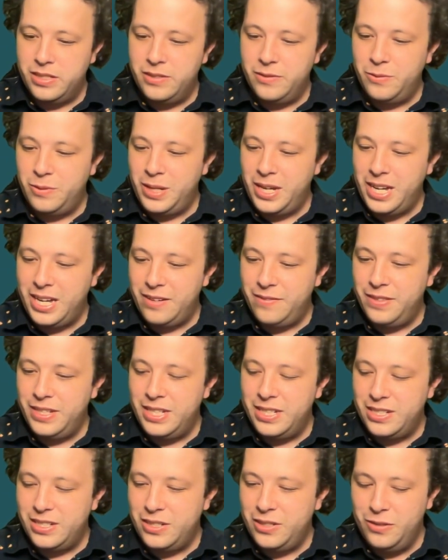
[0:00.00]
if we have
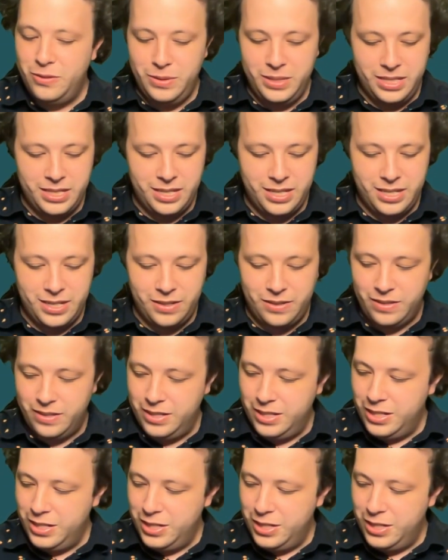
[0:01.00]
these two entire